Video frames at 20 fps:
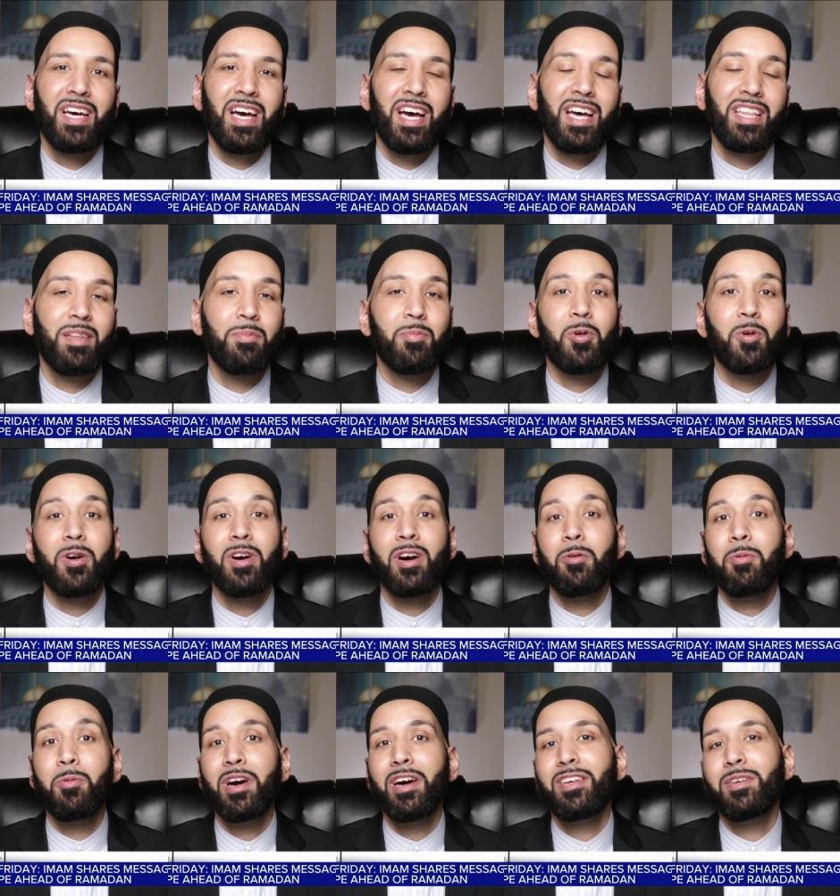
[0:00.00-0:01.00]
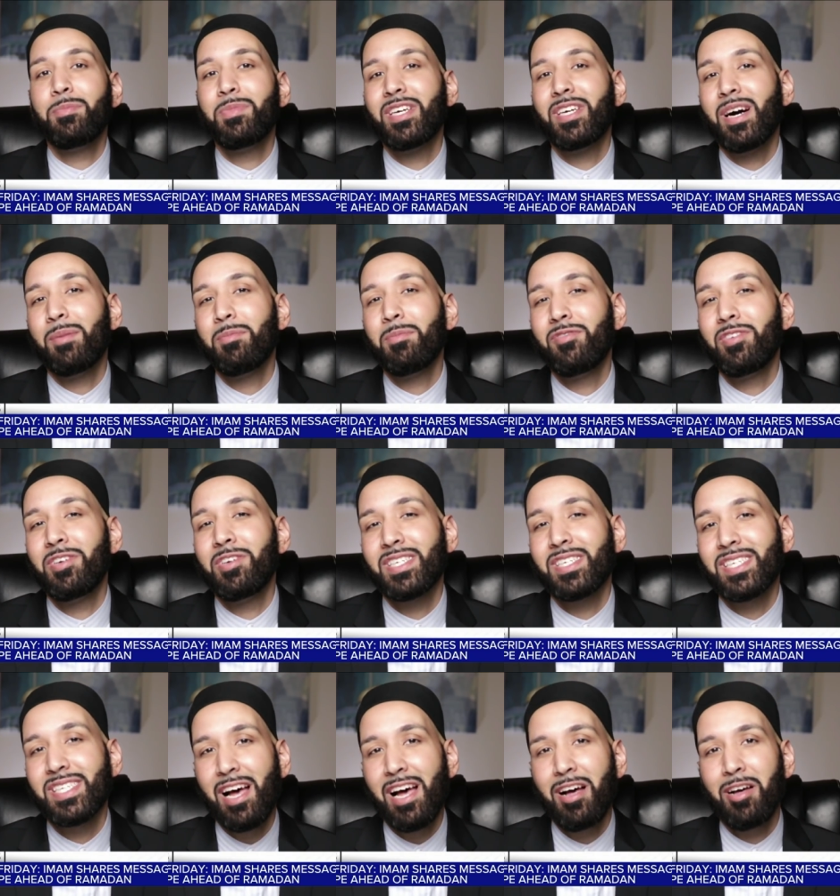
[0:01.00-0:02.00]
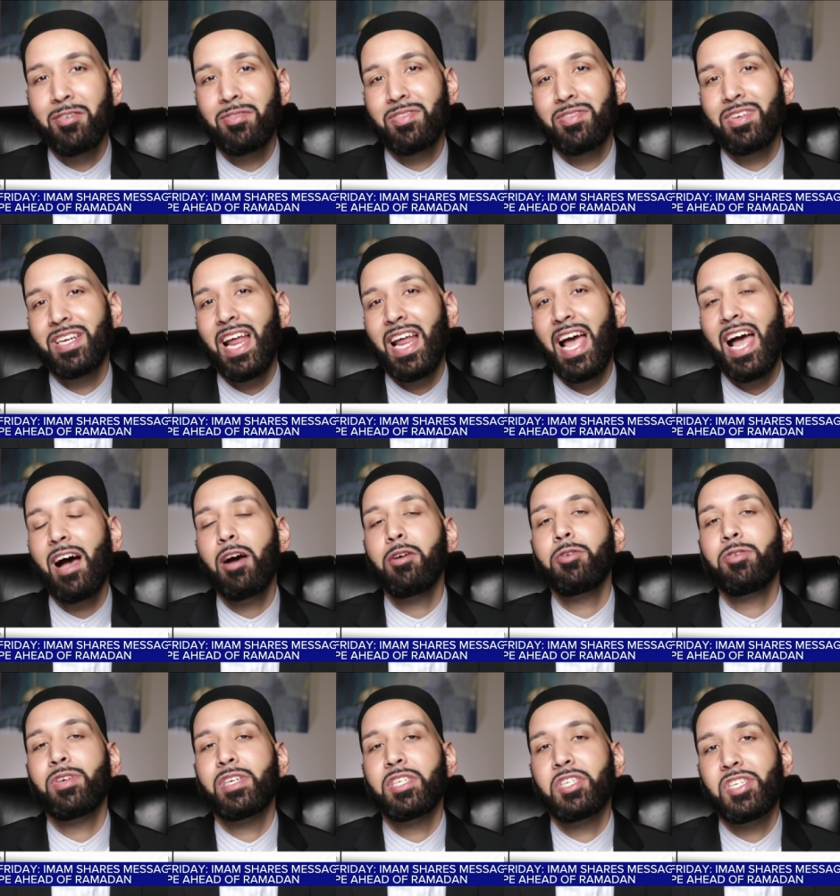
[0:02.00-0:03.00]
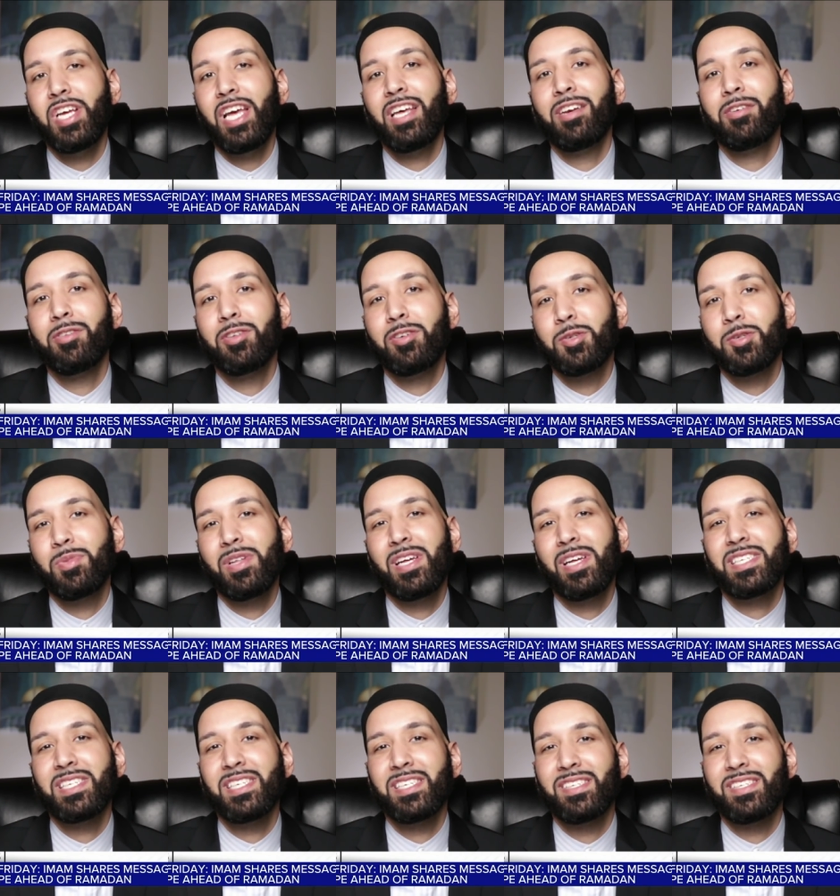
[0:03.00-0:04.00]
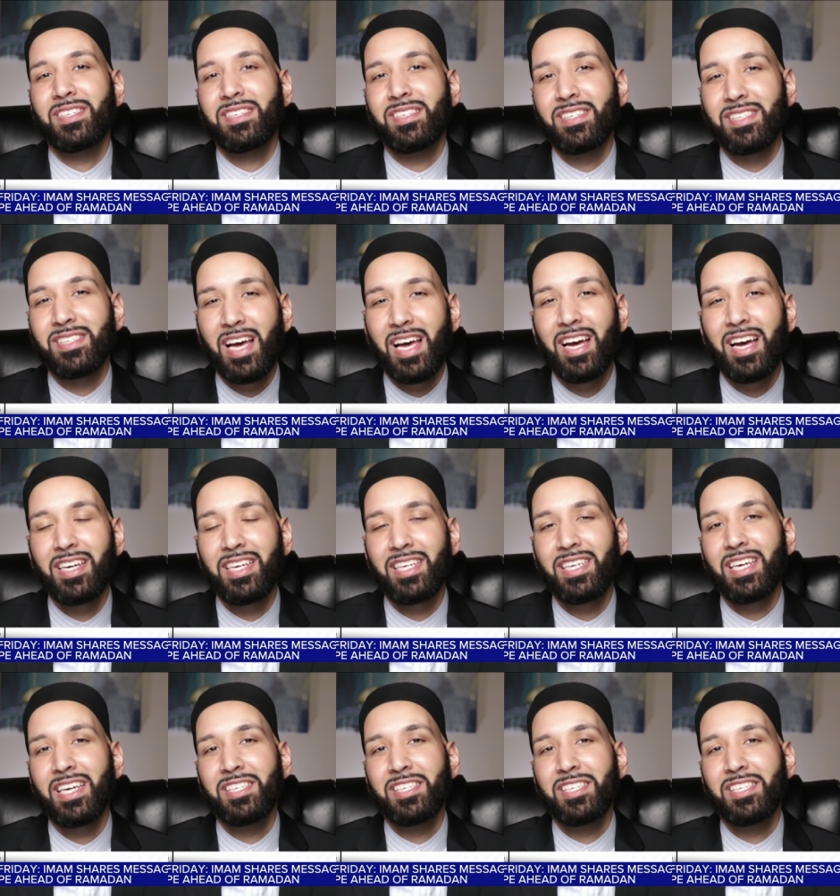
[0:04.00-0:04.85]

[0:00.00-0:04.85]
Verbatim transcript: and the more aware you become of yourself and how you can channel those blessings to society.